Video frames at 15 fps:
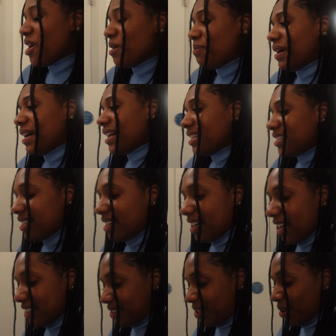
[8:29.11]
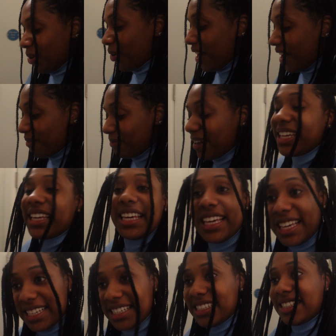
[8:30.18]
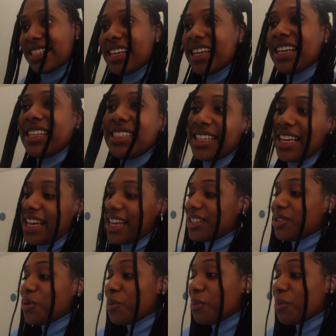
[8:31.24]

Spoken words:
But I still don't have my keys to get into